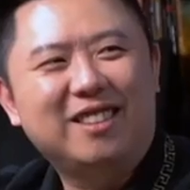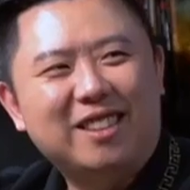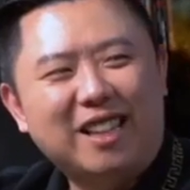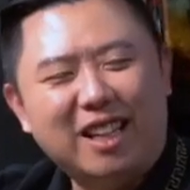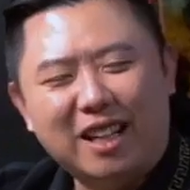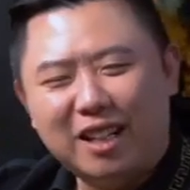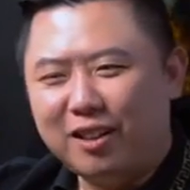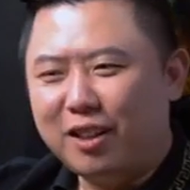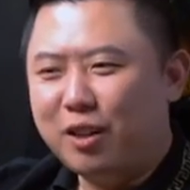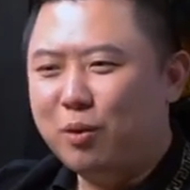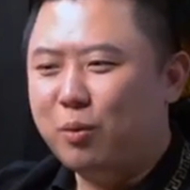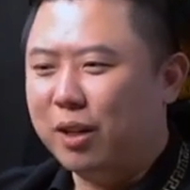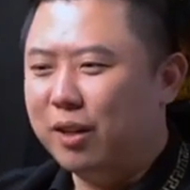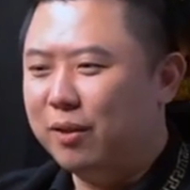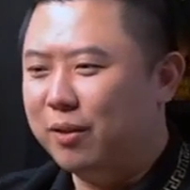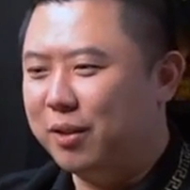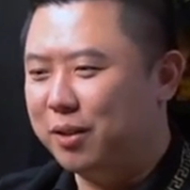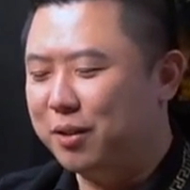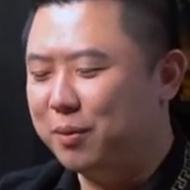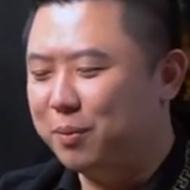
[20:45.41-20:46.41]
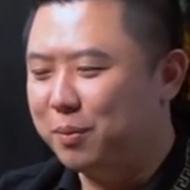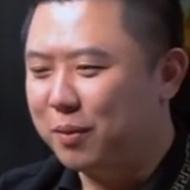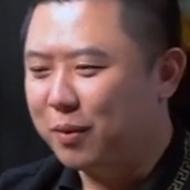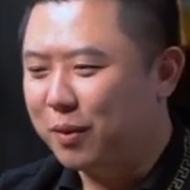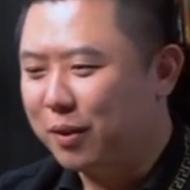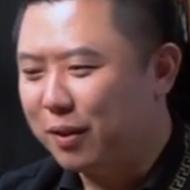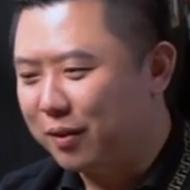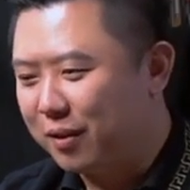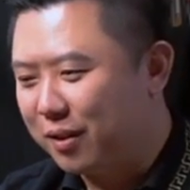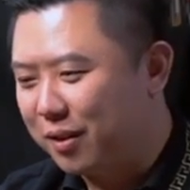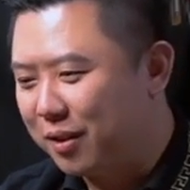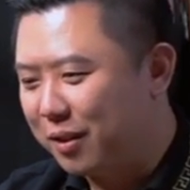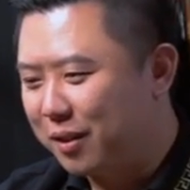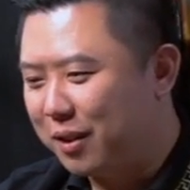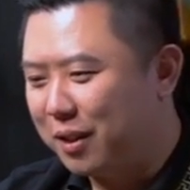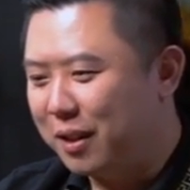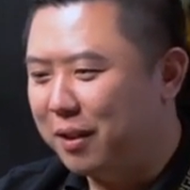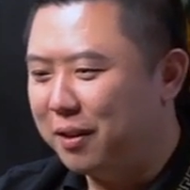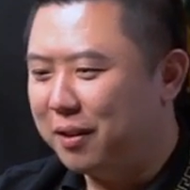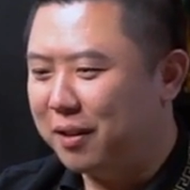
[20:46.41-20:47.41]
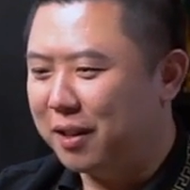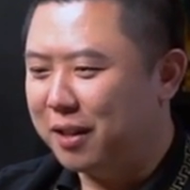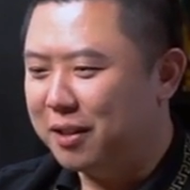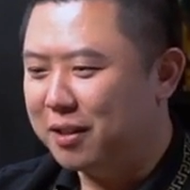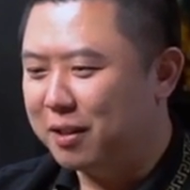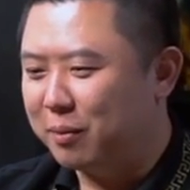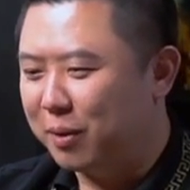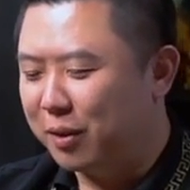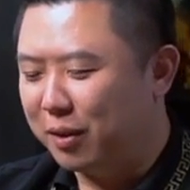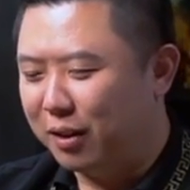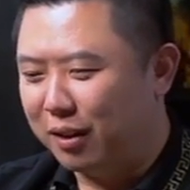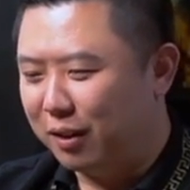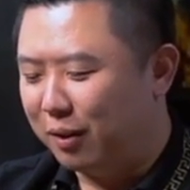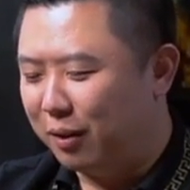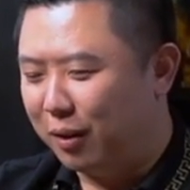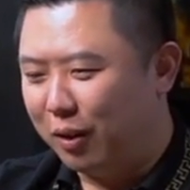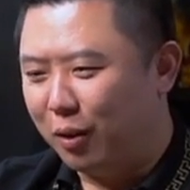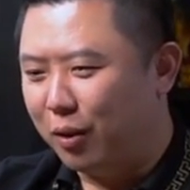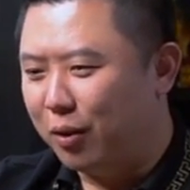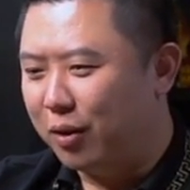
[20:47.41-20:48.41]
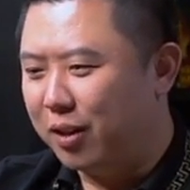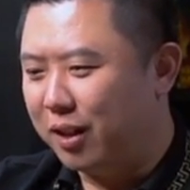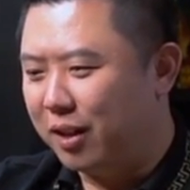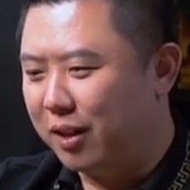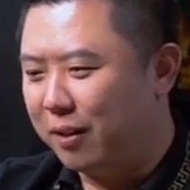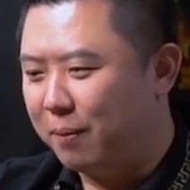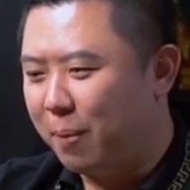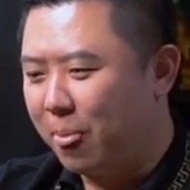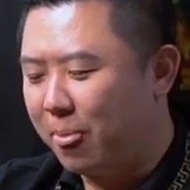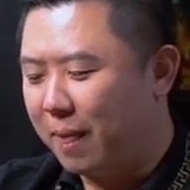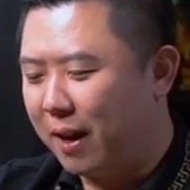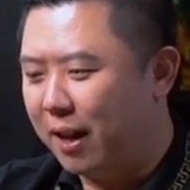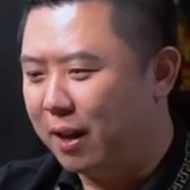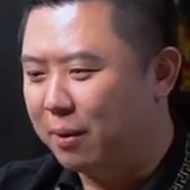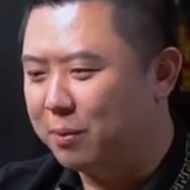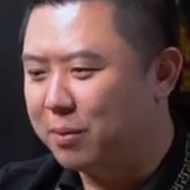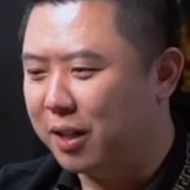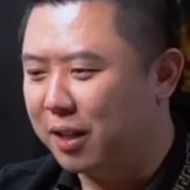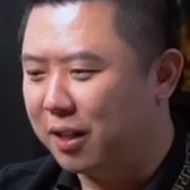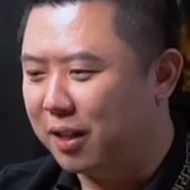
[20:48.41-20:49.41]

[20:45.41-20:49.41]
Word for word: And I think one of the one of the key things about uh, all the items I